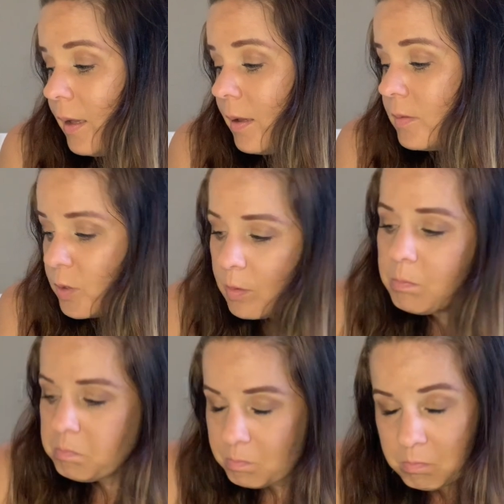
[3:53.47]
So
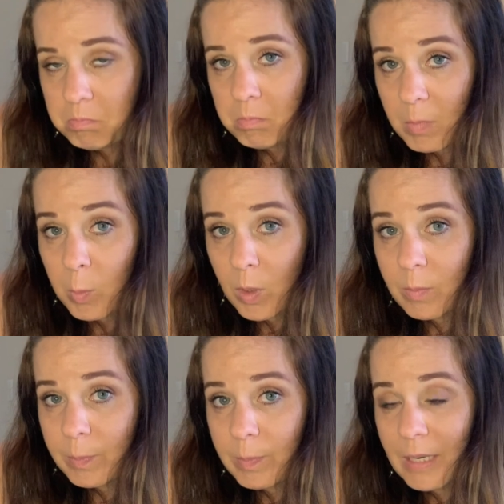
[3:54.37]

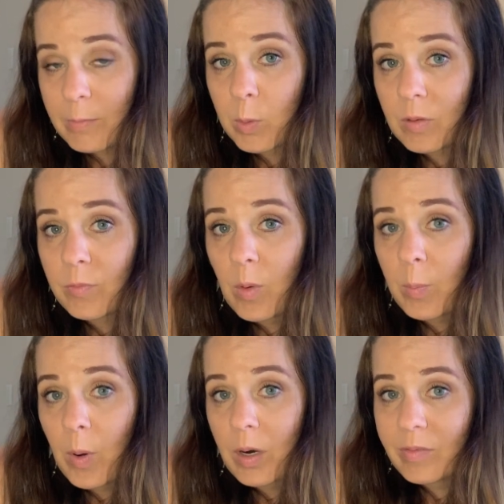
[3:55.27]
it will form
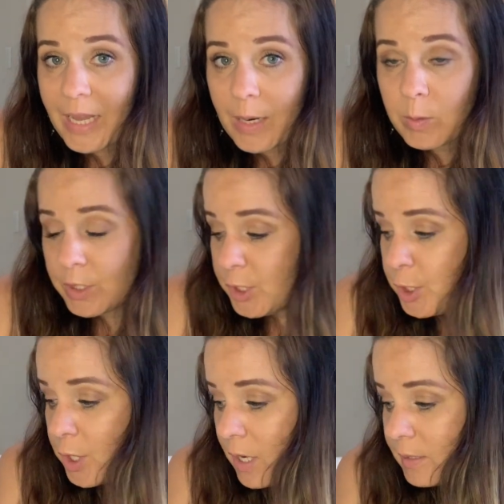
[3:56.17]
part of the
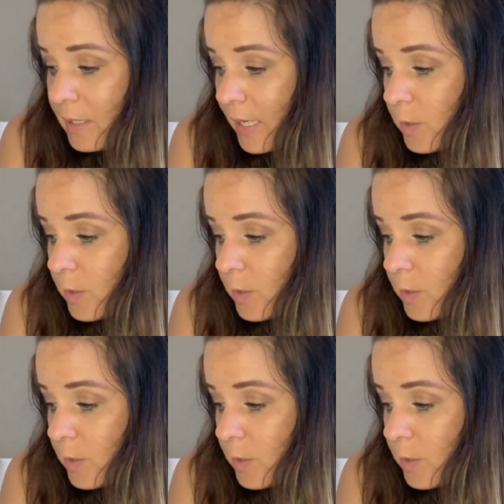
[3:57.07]
acquisition cost as